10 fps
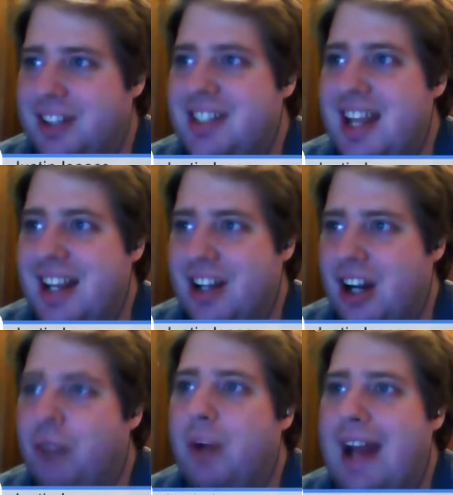take
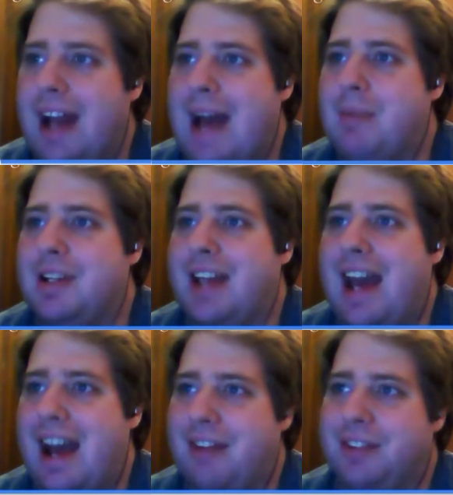on what happened
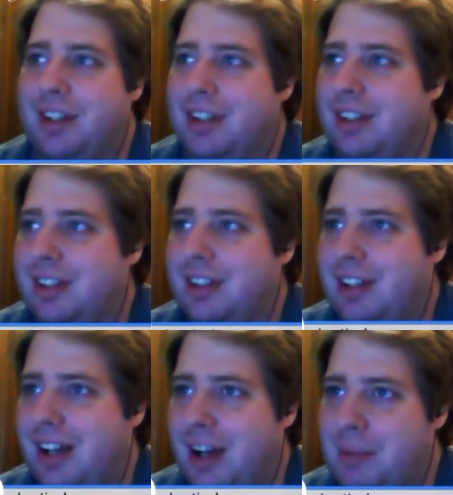after.
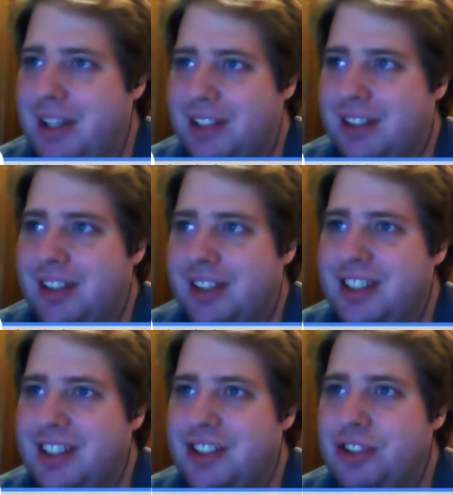Basically,
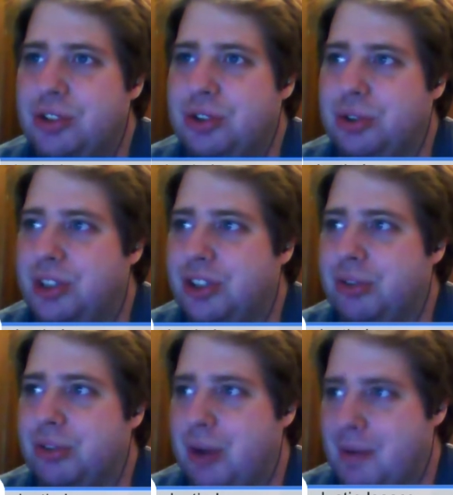these new trees
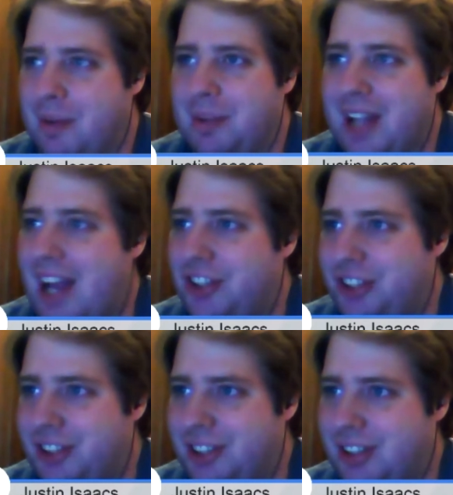grew up from the
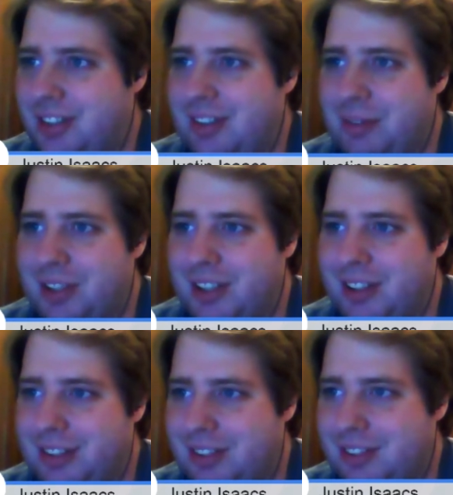ashes. And I'm going to
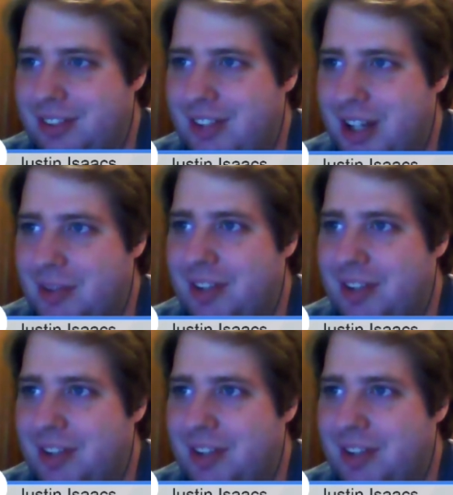talk about